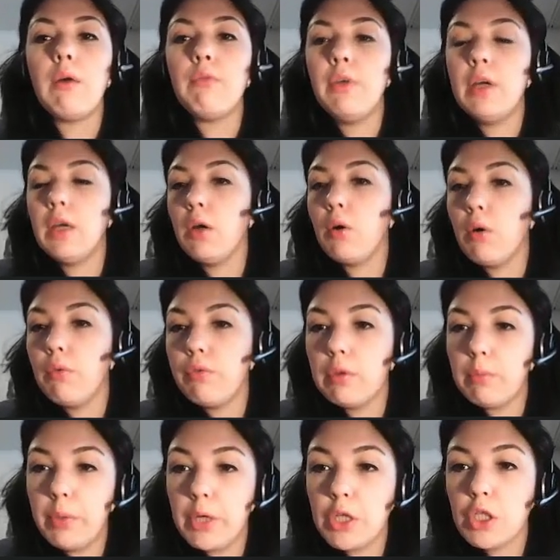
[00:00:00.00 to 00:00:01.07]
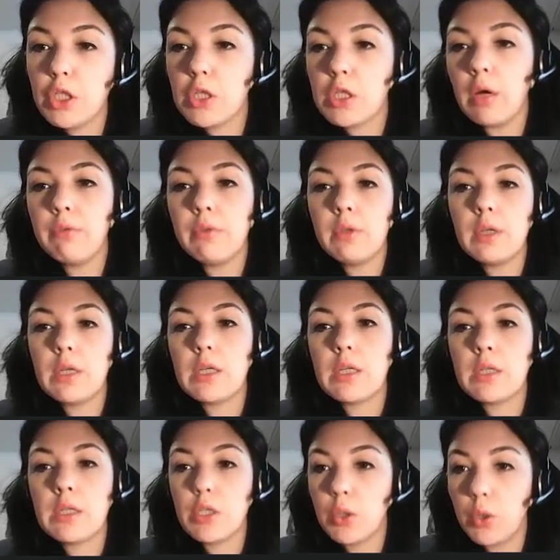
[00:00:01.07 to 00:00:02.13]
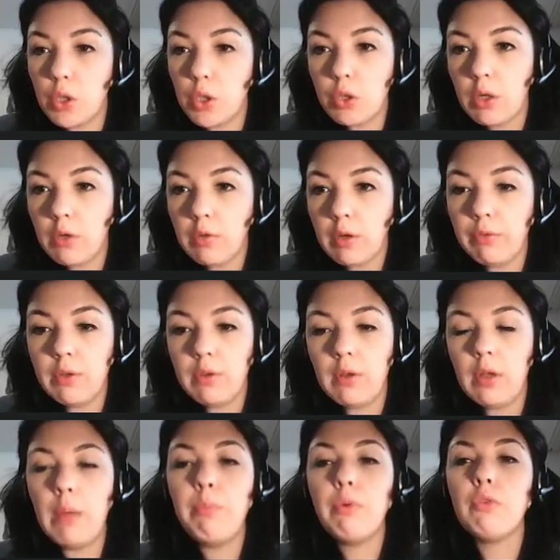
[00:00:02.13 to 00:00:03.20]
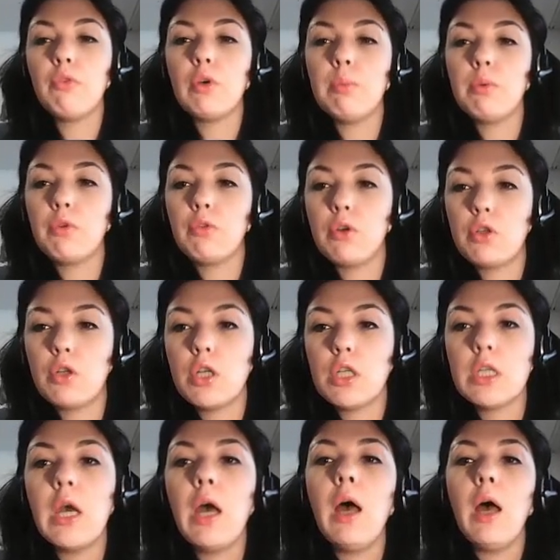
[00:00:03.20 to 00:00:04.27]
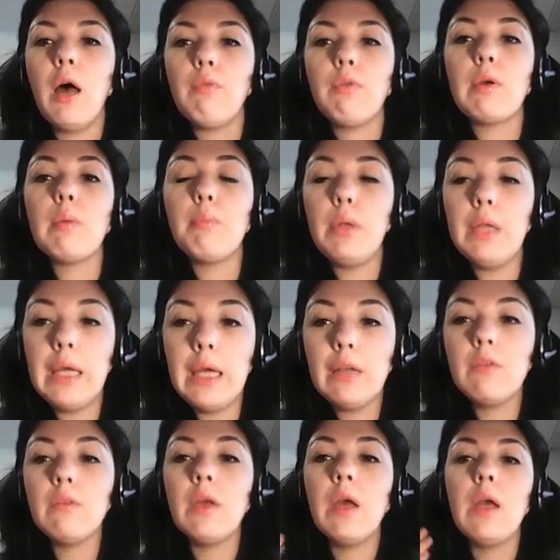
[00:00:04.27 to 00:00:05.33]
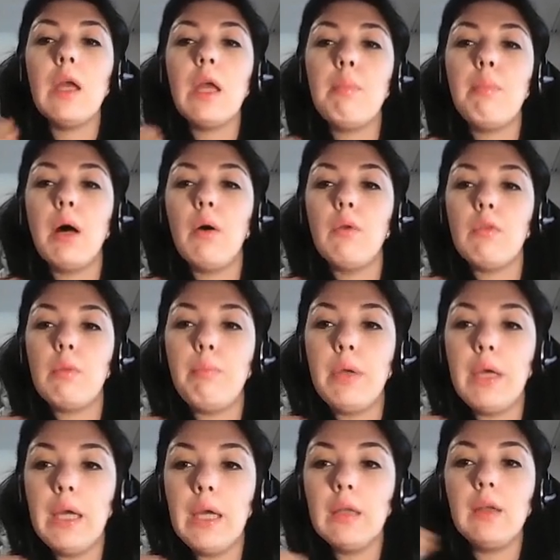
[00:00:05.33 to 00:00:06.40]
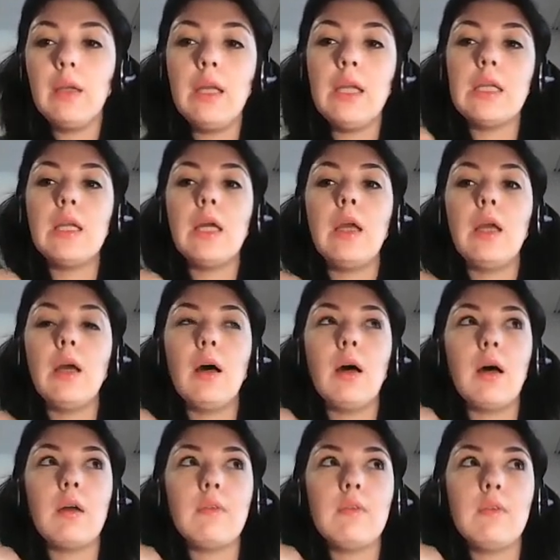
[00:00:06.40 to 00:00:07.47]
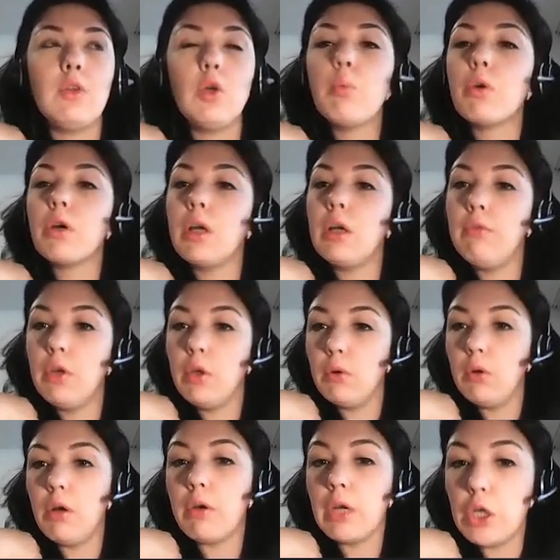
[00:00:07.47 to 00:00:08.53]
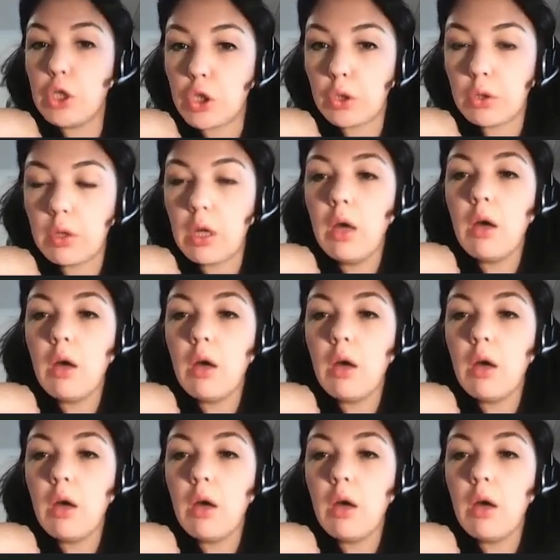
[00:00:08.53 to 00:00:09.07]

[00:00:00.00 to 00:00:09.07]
Very often patients after the surgeries, after the laparoscopic surgeries, have complaints about the pain in supraclavicular region.